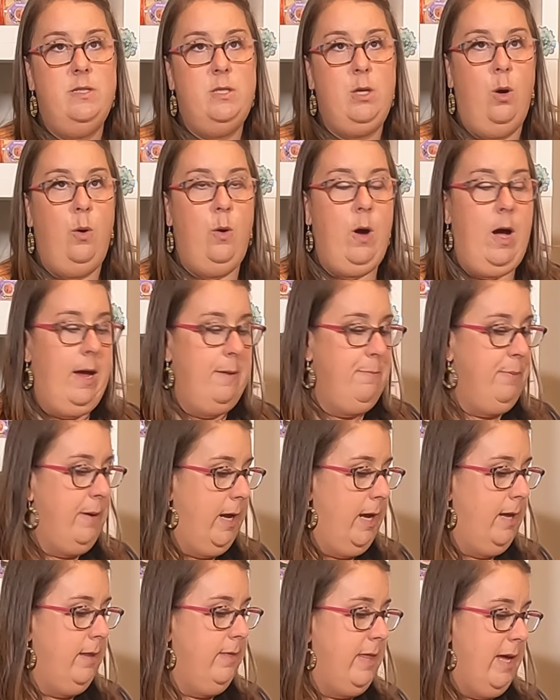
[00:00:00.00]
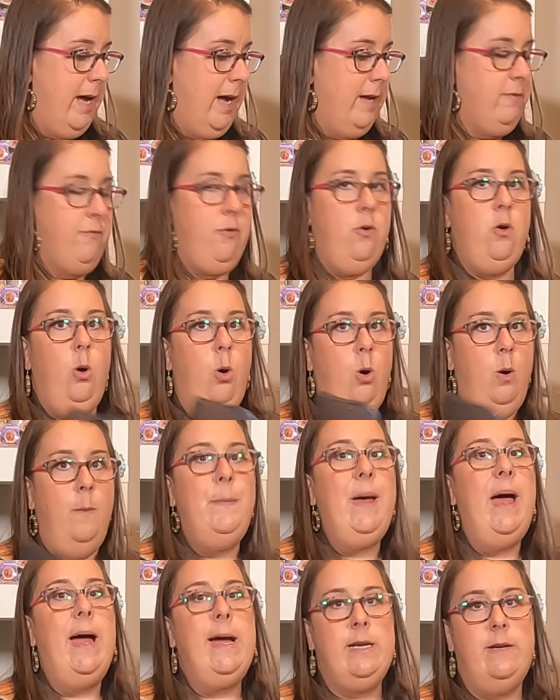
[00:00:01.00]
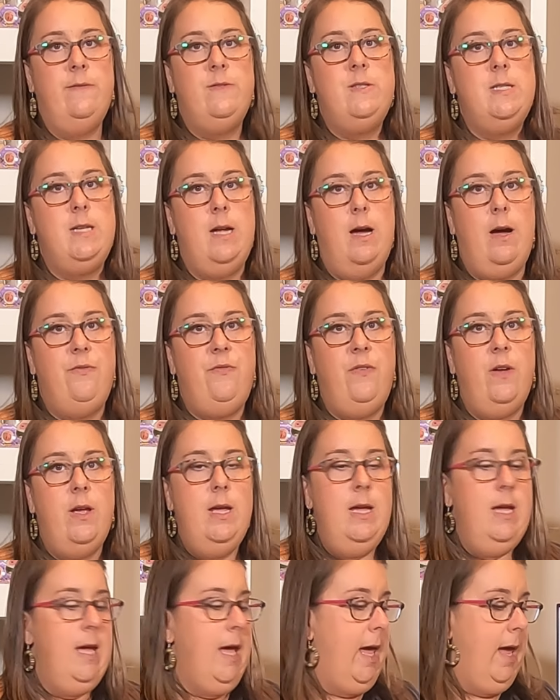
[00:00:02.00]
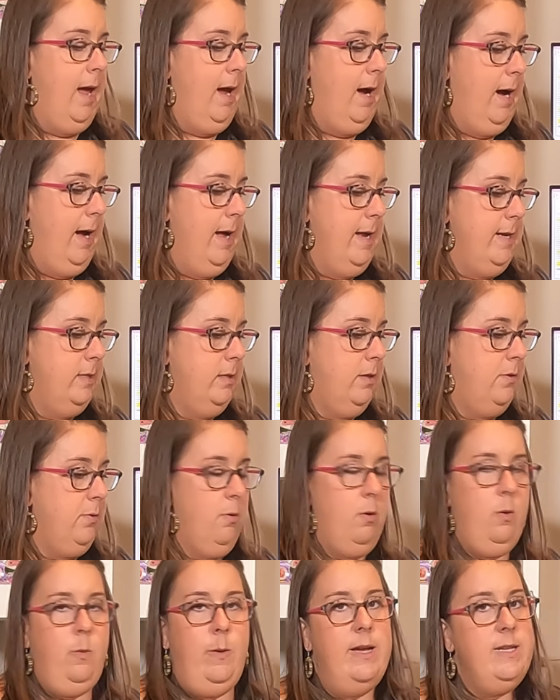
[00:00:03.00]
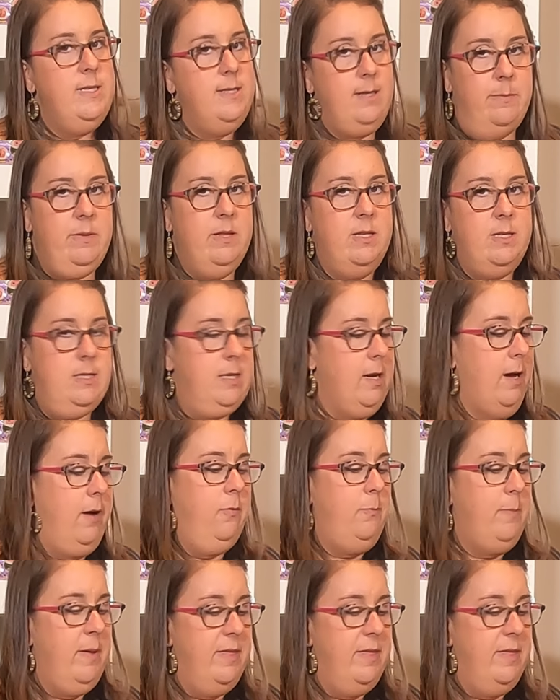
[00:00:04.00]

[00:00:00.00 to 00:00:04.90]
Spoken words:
So I paid that for a whole bag of stuff and threw away some of the stuff.